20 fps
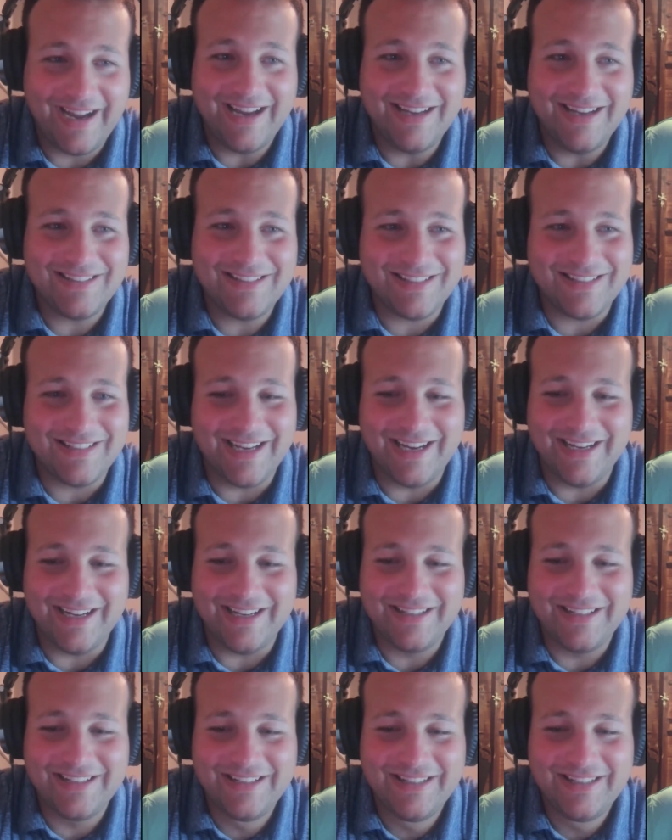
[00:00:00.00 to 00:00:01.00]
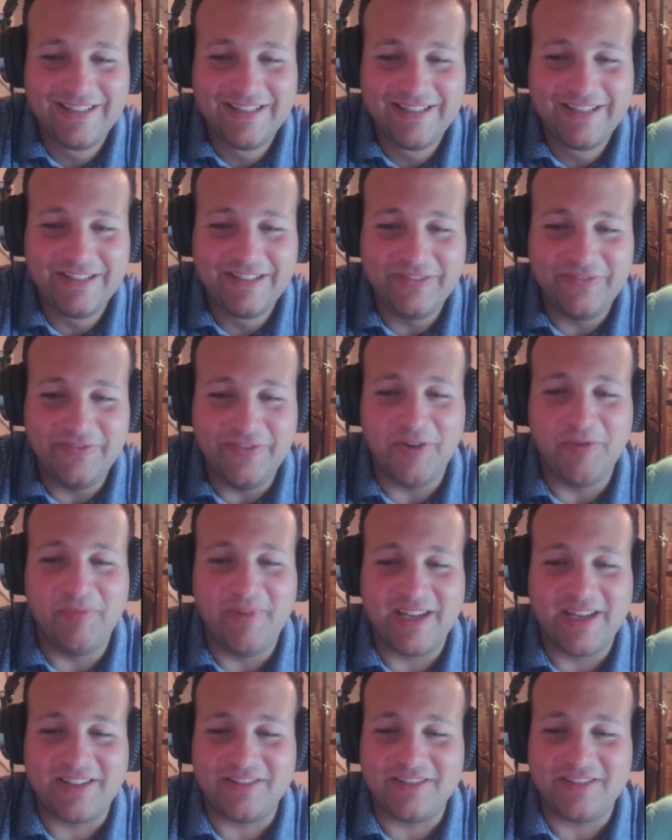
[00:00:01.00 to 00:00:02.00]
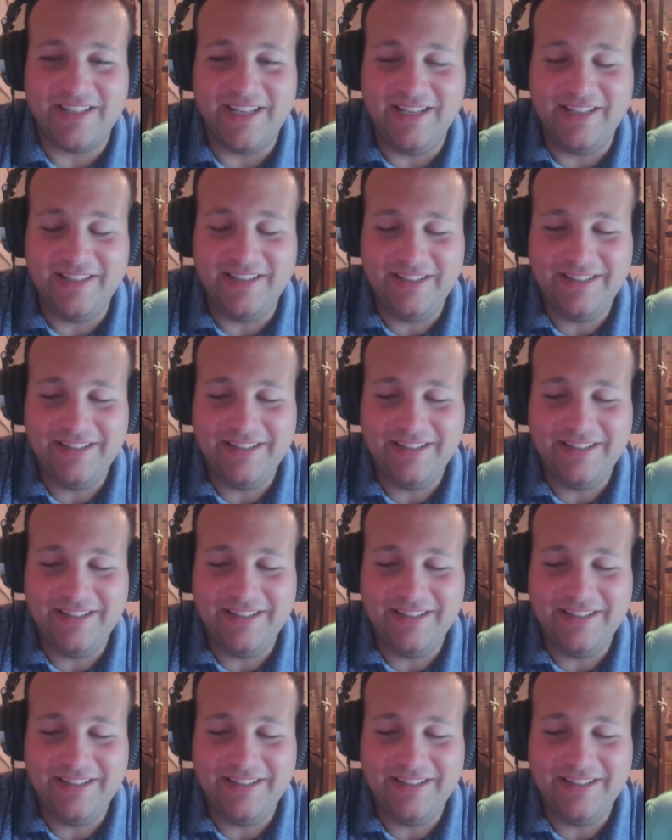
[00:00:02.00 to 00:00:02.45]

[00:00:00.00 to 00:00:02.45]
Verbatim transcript: I hate to say it. Phil Mickelson